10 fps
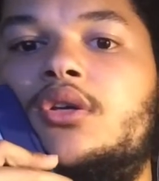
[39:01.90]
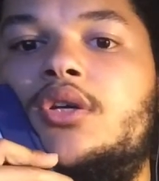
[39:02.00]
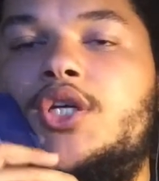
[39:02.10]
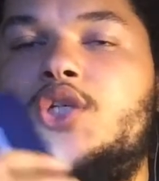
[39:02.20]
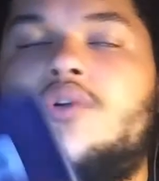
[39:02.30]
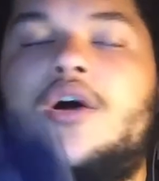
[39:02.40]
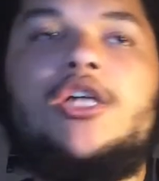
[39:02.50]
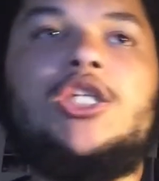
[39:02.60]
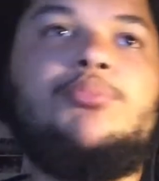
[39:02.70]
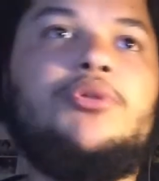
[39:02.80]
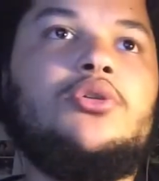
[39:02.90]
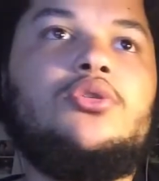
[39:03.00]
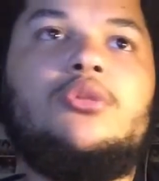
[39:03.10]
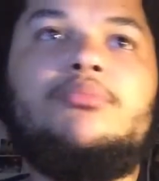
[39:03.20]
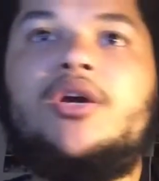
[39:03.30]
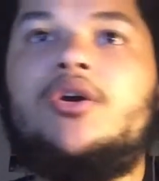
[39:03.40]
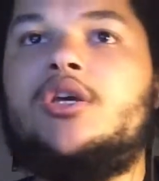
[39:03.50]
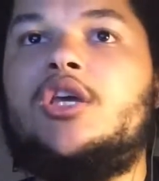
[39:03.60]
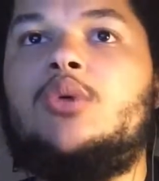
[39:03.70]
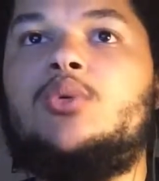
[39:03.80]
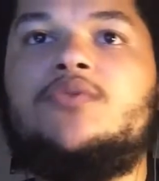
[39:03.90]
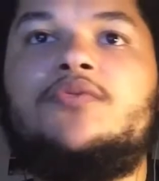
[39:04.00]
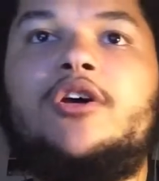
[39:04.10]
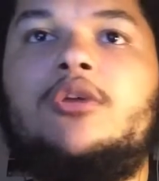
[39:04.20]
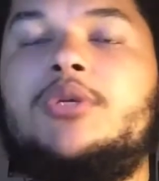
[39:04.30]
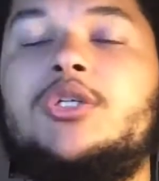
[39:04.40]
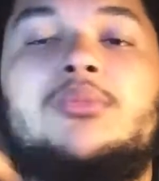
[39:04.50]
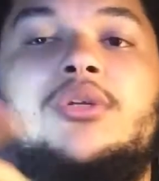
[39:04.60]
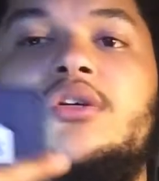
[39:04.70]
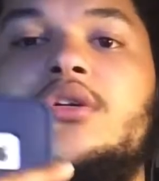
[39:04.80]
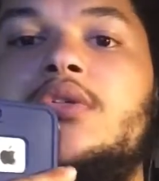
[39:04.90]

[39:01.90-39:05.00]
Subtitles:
He tried to spear through the barricade, which failed miserably.